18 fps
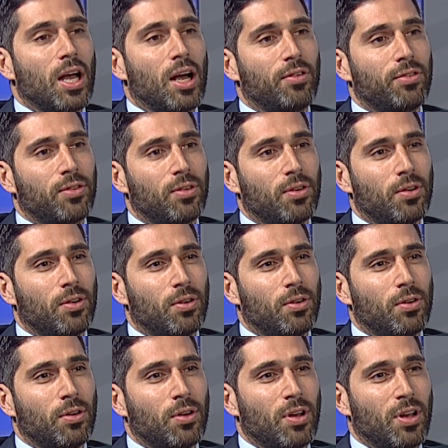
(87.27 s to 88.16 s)

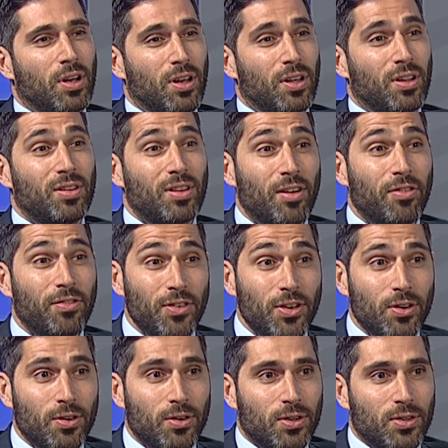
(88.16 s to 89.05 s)
After tough
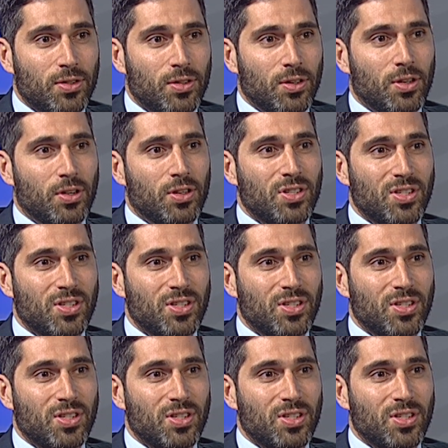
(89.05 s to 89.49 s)
years,